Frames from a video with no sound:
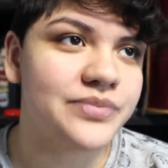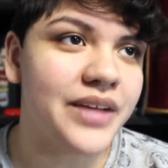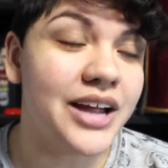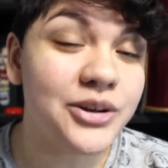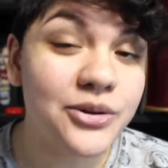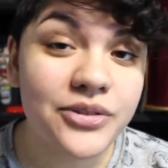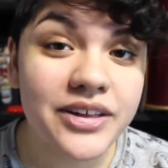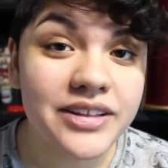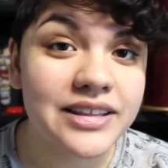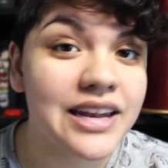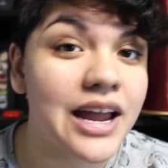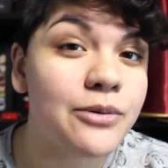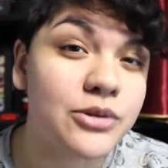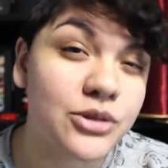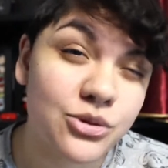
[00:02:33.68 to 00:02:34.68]
I do think that
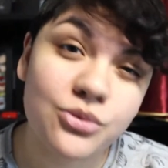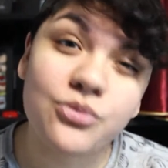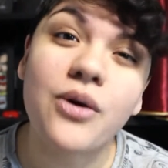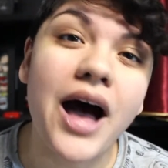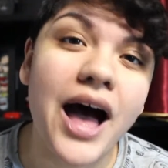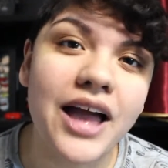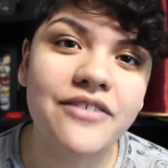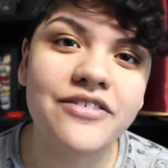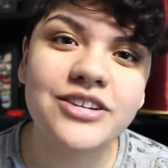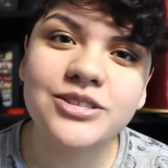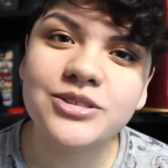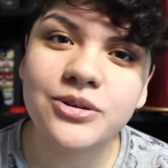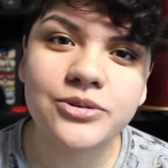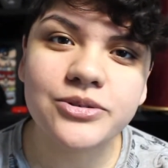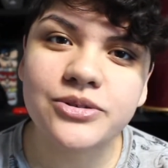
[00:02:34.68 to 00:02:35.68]
I would thrive in a
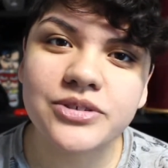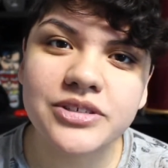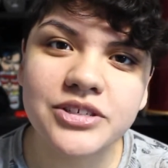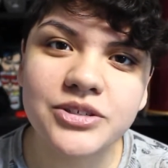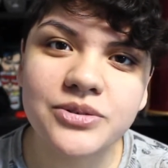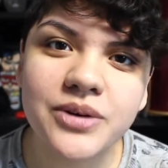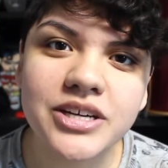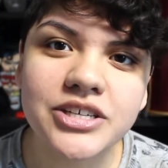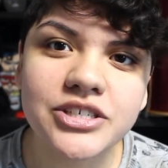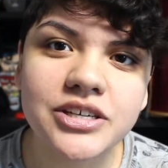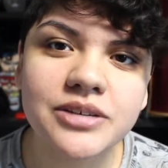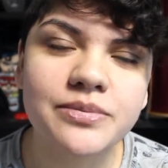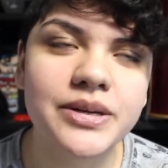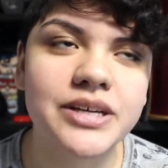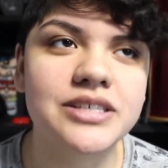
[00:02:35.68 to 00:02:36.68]
social
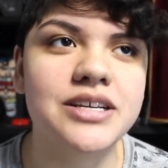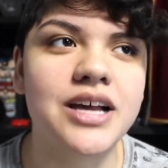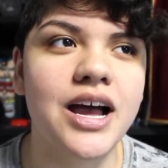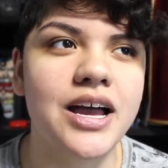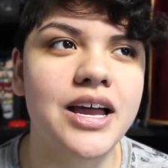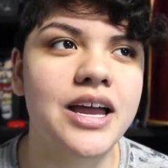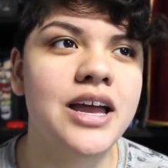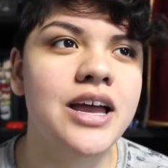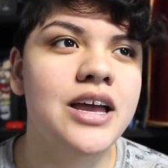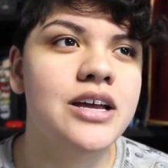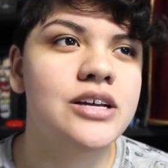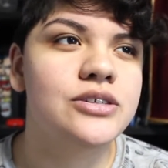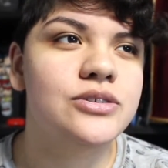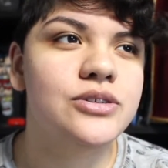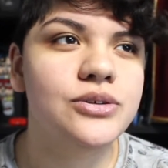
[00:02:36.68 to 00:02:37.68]
situation because I
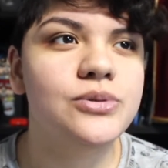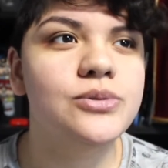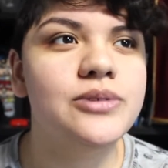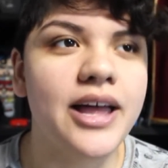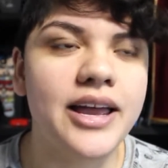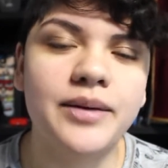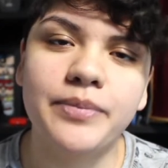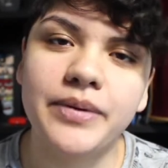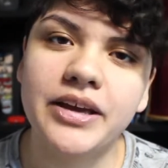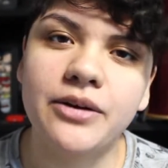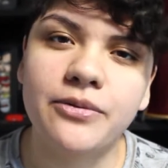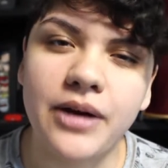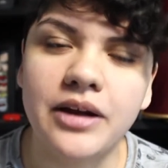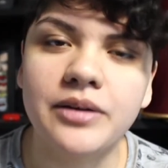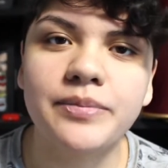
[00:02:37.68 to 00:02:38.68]
do like being
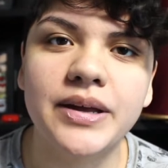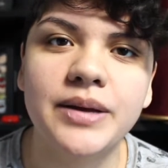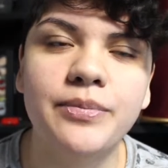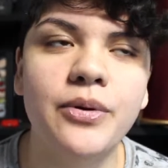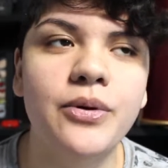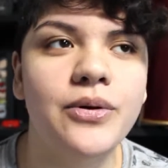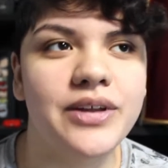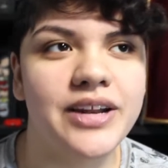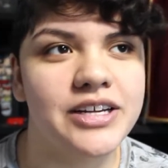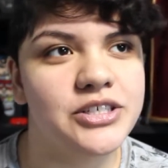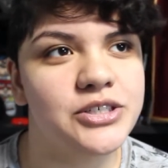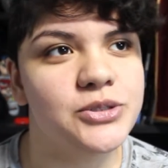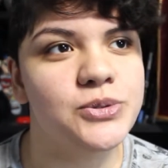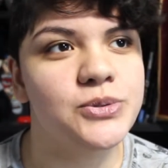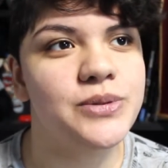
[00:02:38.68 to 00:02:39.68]
around people and I
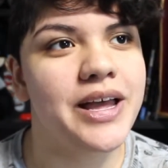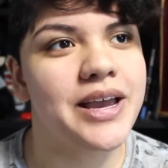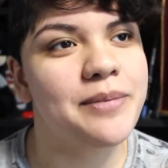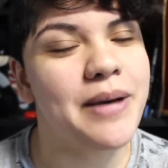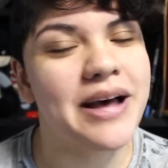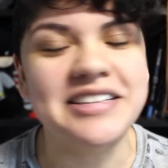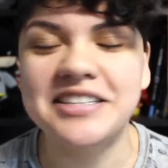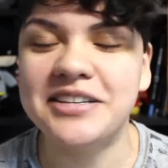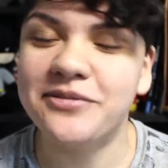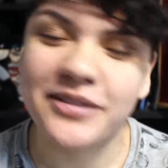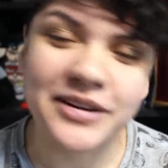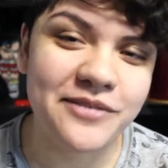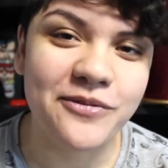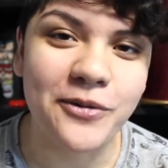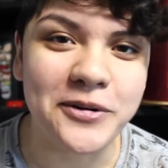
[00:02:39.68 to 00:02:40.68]
do like positive
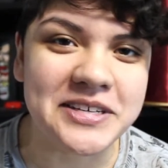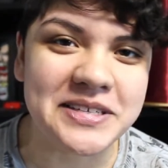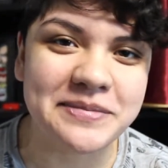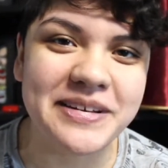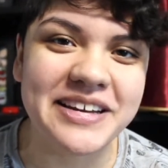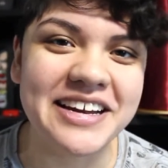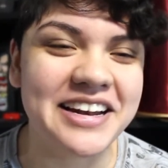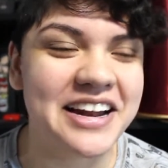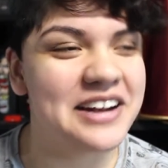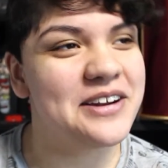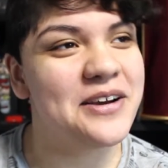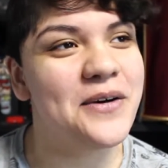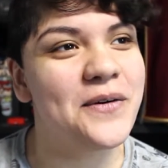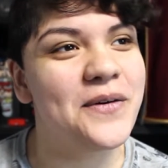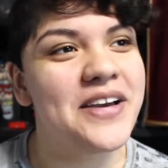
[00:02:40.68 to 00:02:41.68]
reinforcement, and I
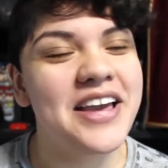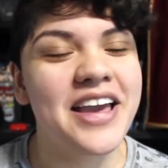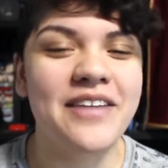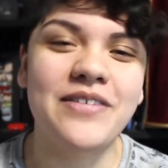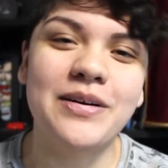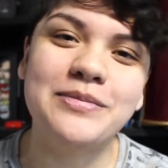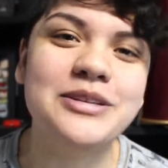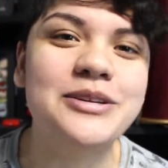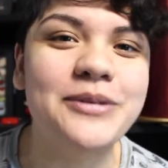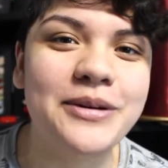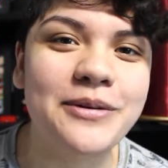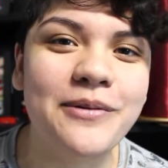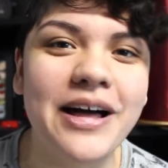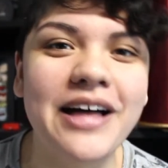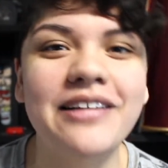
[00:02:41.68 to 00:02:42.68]
know if I'm
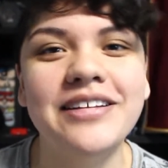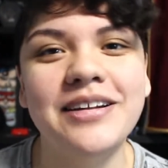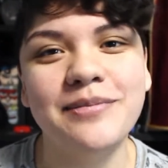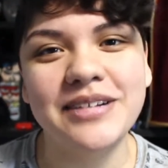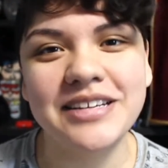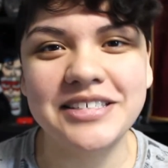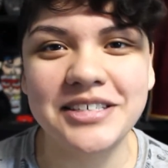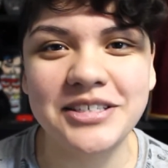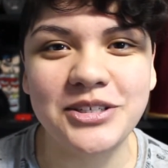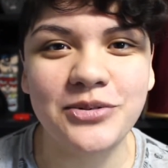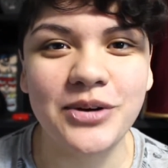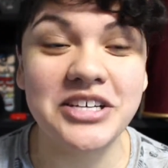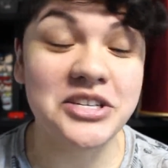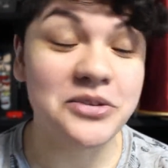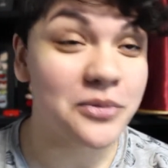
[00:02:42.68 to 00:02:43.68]
doing well and I'm in a
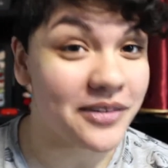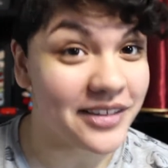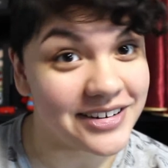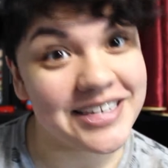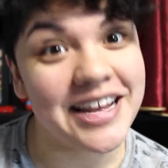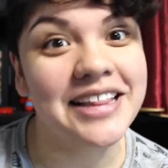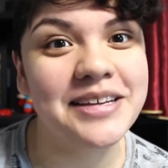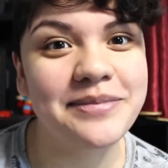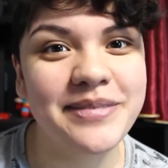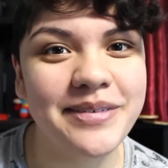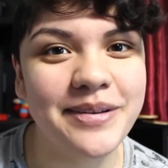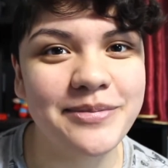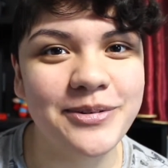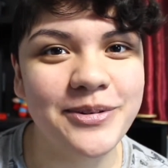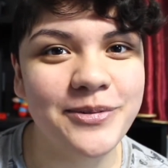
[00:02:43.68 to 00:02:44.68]
situation where they're telling
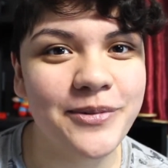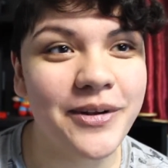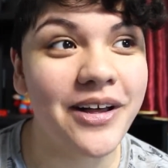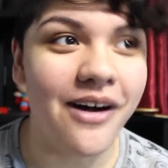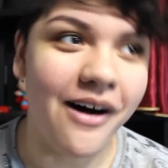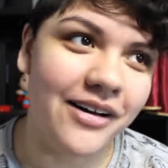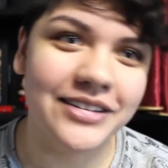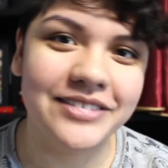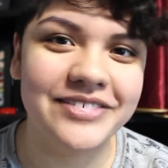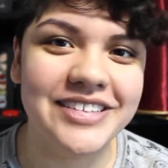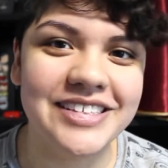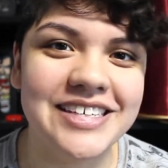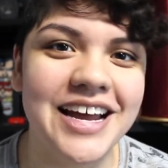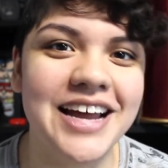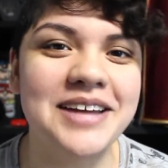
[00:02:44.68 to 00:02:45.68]
me I'm doing well all of
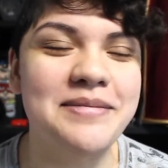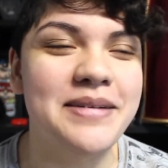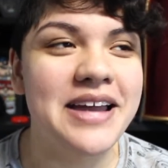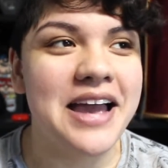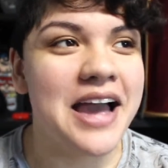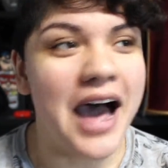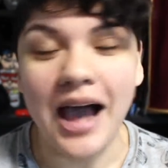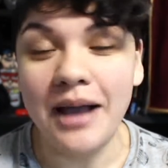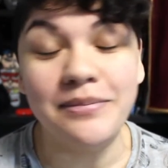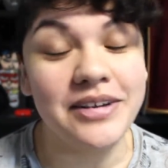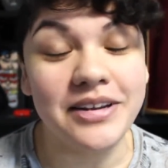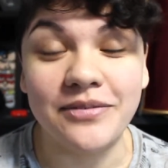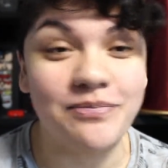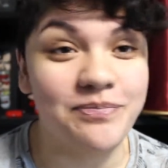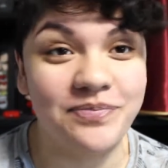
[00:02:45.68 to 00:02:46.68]
the time, I'm
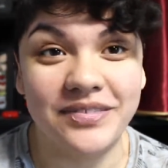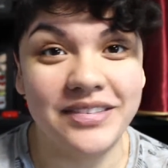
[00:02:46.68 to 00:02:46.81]
gonna